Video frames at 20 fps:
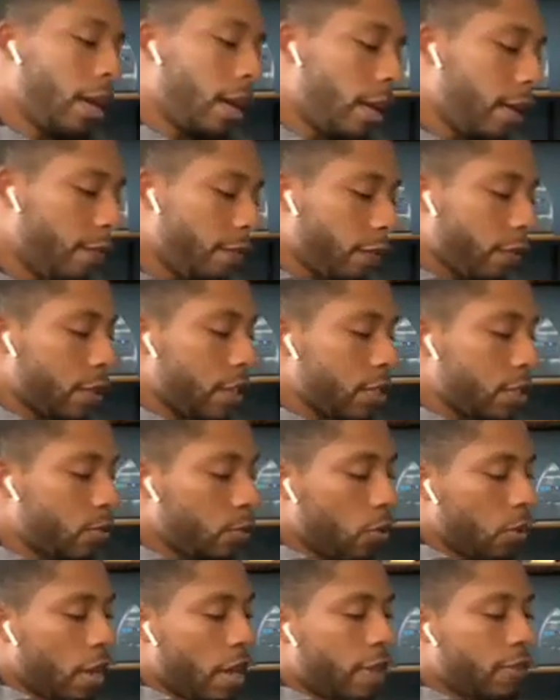And for this,
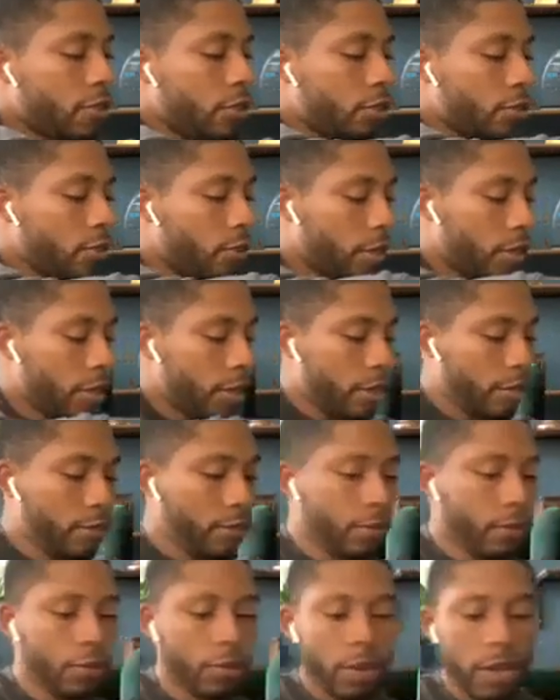we'll have to
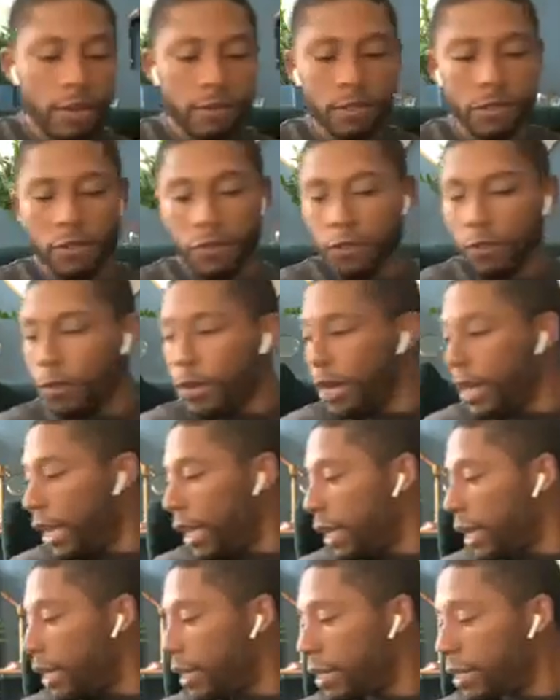
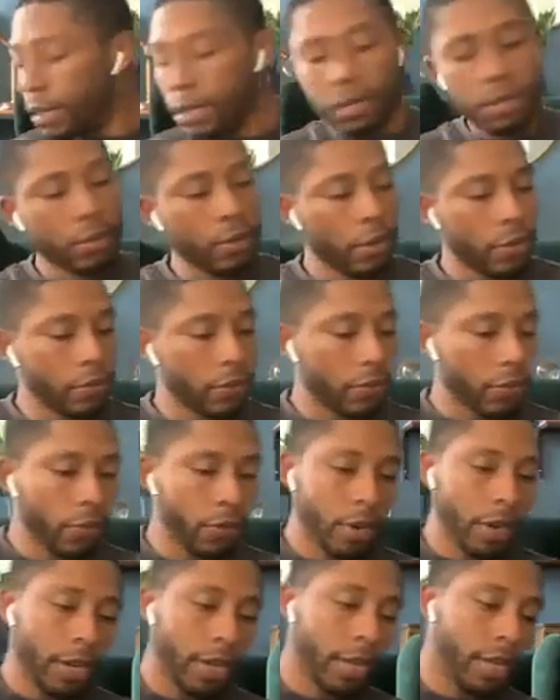freehand. We'll have to
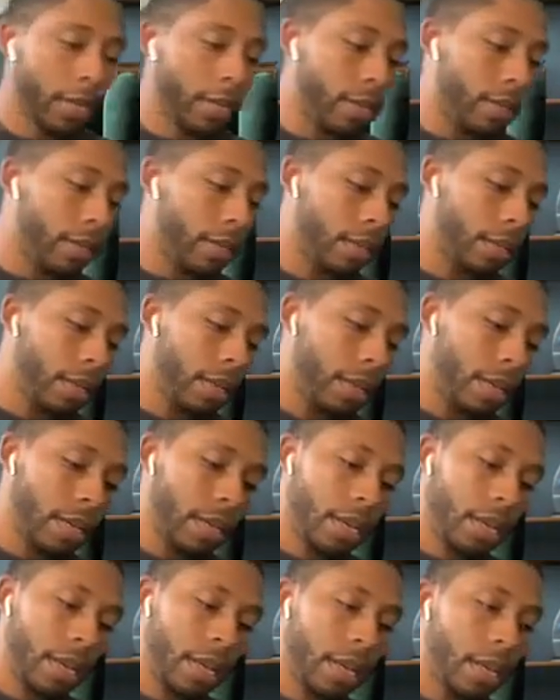freehand
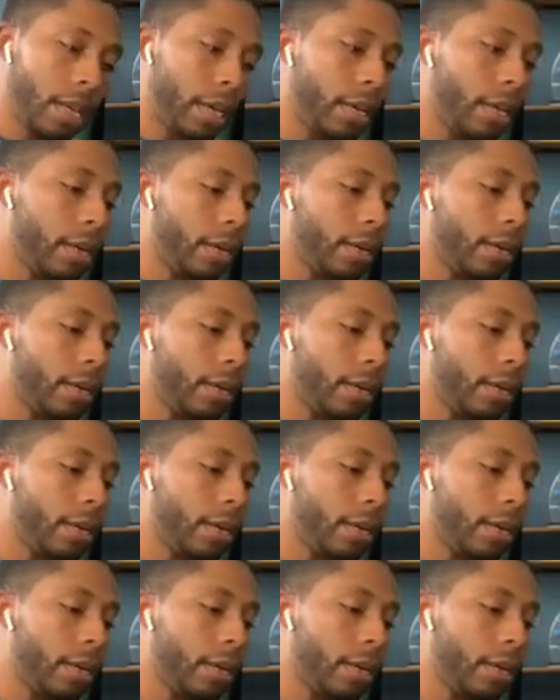a